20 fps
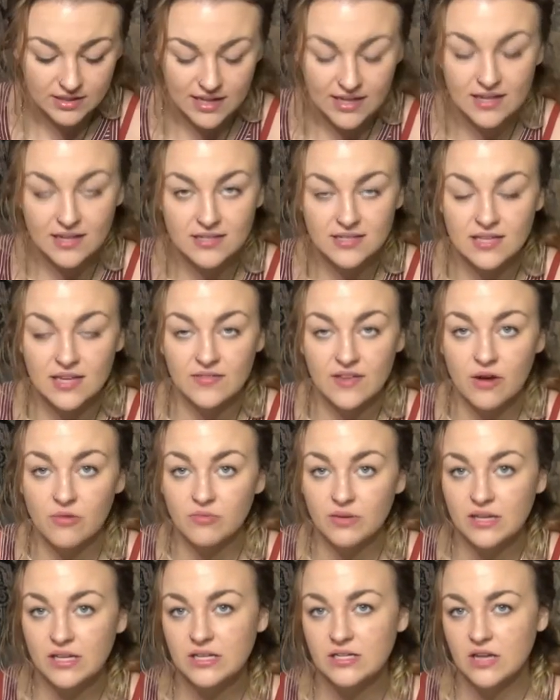Like I said, that
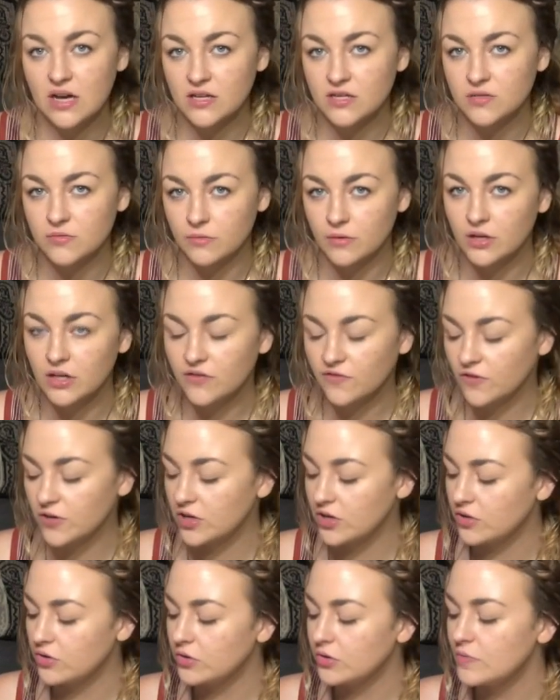really does work for
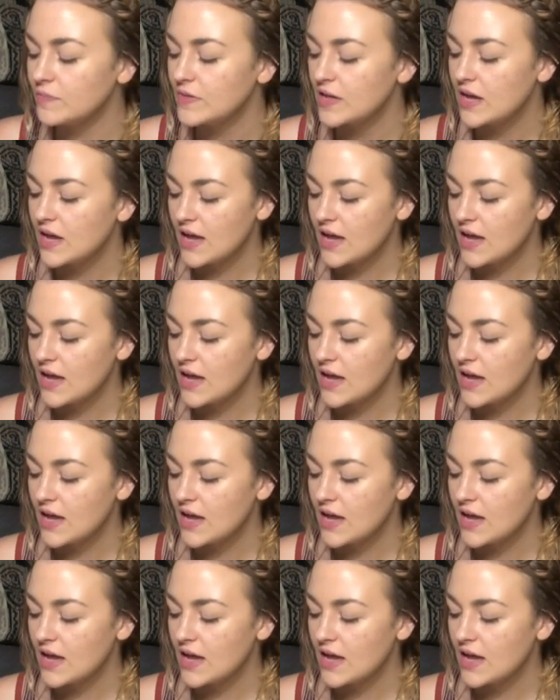you,